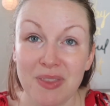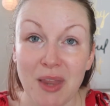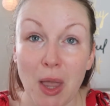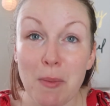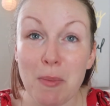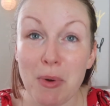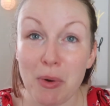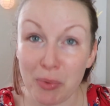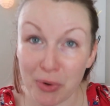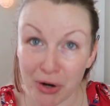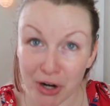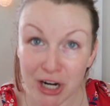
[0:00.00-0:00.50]

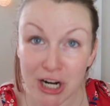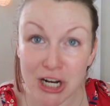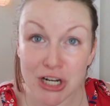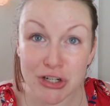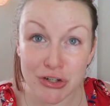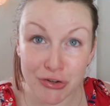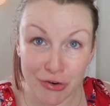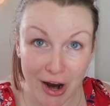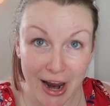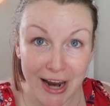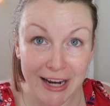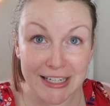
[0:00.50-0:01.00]
But we're gonna
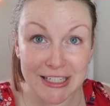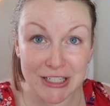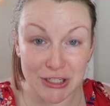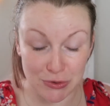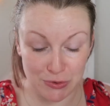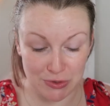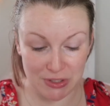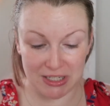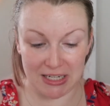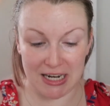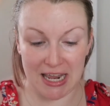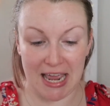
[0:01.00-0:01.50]
try two
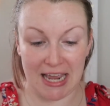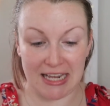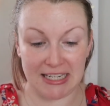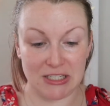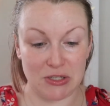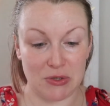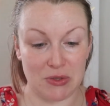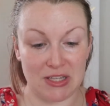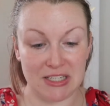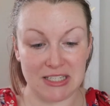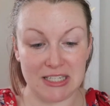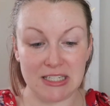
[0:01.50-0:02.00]
today.
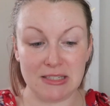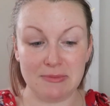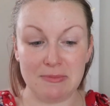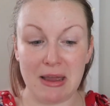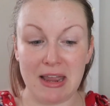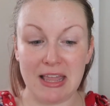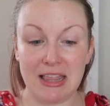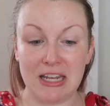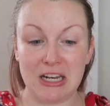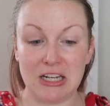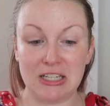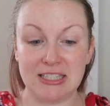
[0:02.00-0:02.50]
So this is
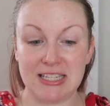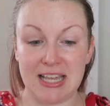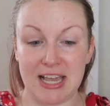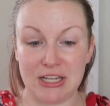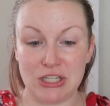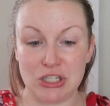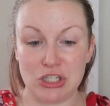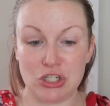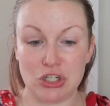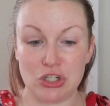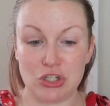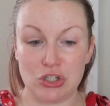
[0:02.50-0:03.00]
my little
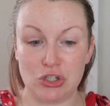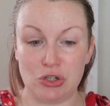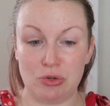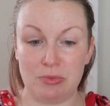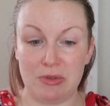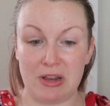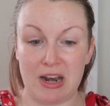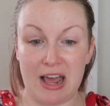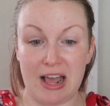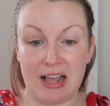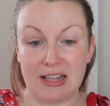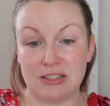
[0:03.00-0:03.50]
tester tube.
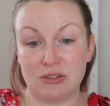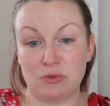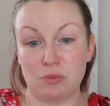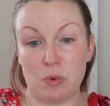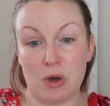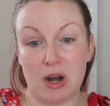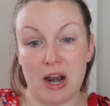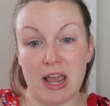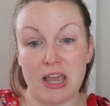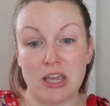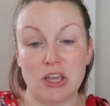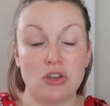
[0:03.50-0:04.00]
That's
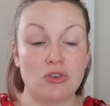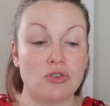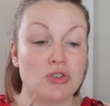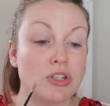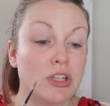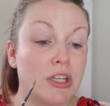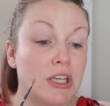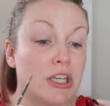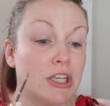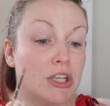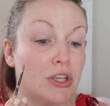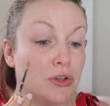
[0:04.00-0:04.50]
what I
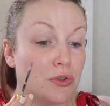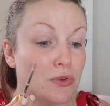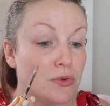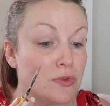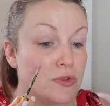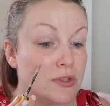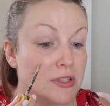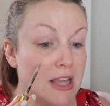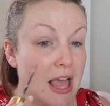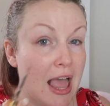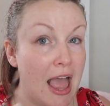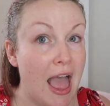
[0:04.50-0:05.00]
usually
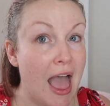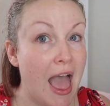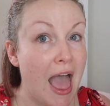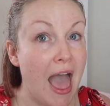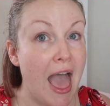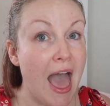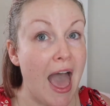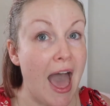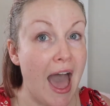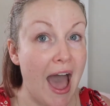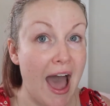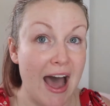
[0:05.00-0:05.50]
use
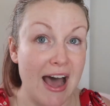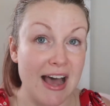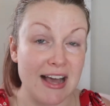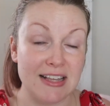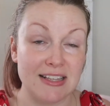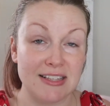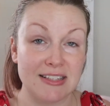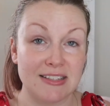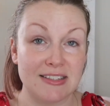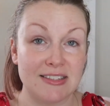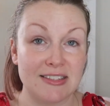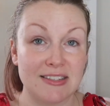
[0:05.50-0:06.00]

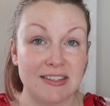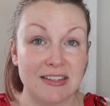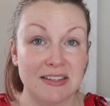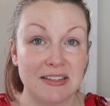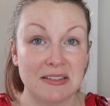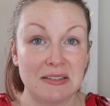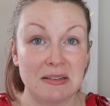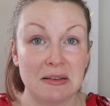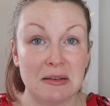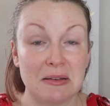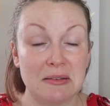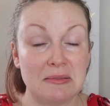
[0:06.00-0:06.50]
as
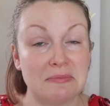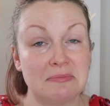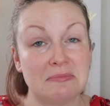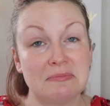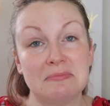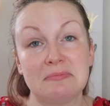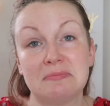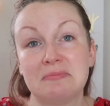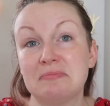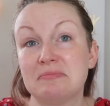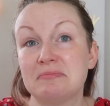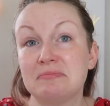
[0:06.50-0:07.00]

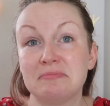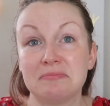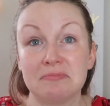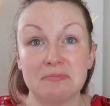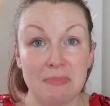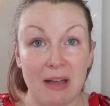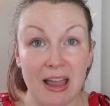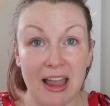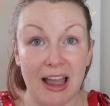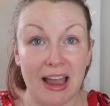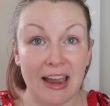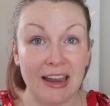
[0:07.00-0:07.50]

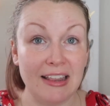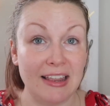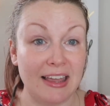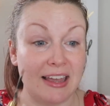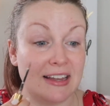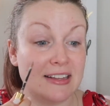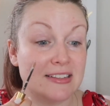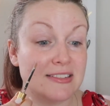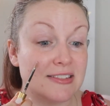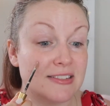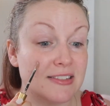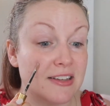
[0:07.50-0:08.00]
my
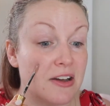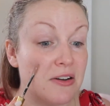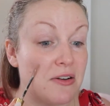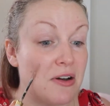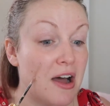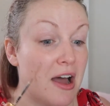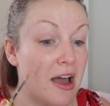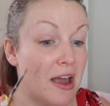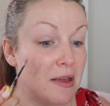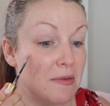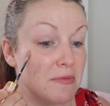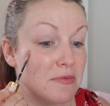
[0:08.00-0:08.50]
highlight. So
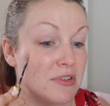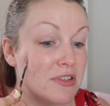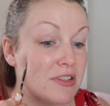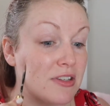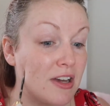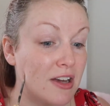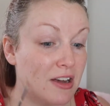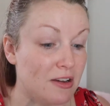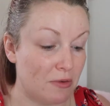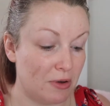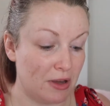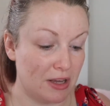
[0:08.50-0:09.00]
I'm just
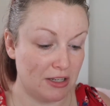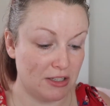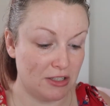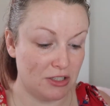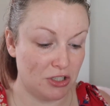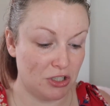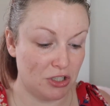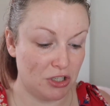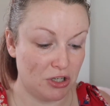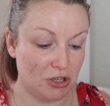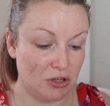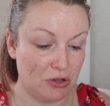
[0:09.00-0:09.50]
going
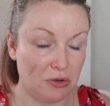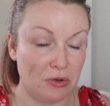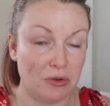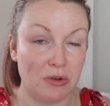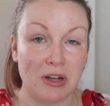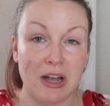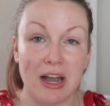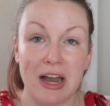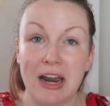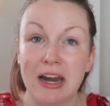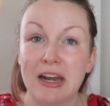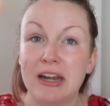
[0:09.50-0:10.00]
to
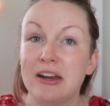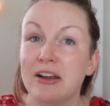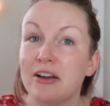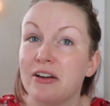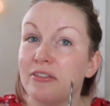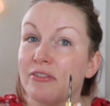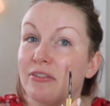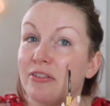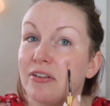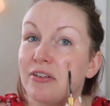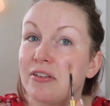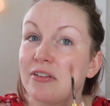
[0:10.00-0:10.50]
kind
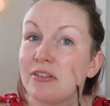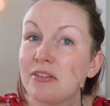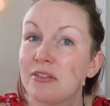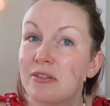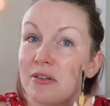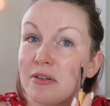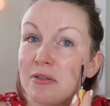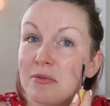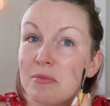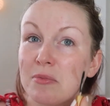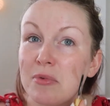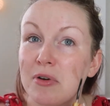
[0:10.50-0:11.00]
of
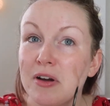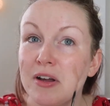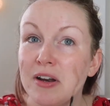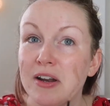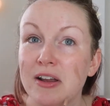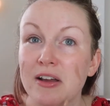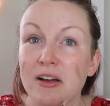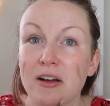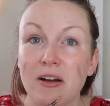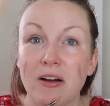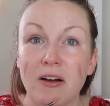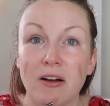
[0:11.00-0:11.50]
put
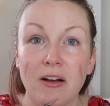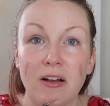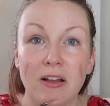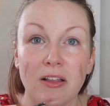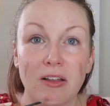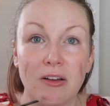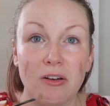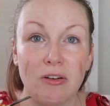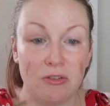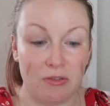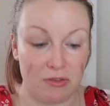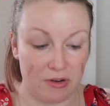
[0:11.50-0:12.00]
it
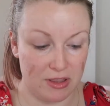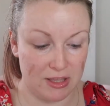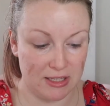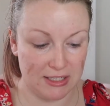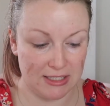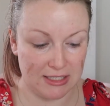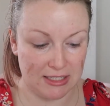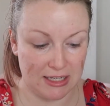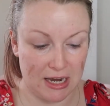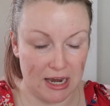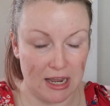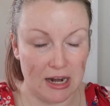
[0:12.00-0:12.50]
all over the
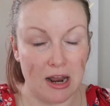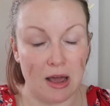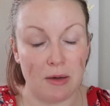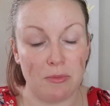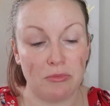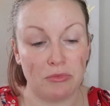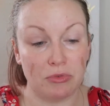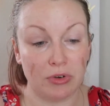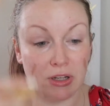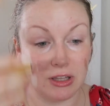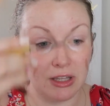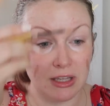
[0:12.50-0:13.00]
skin.
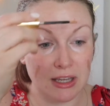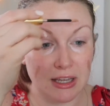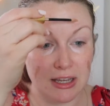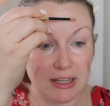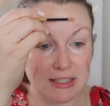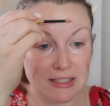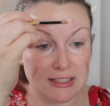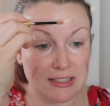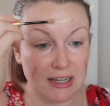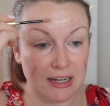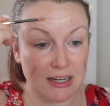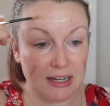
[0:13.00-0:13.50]
I'm really
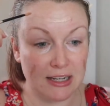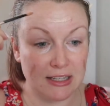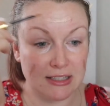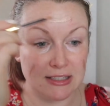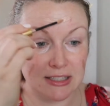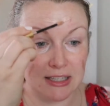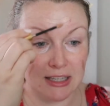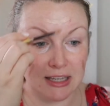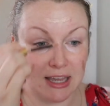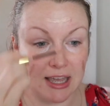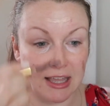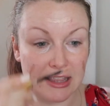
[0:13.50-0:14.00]
excited
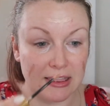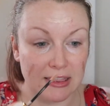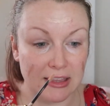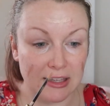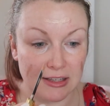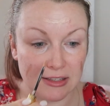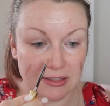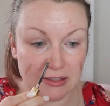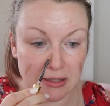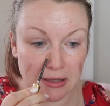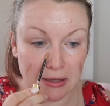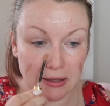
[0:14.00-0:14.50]
to get
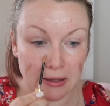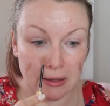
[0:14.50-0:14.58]
this.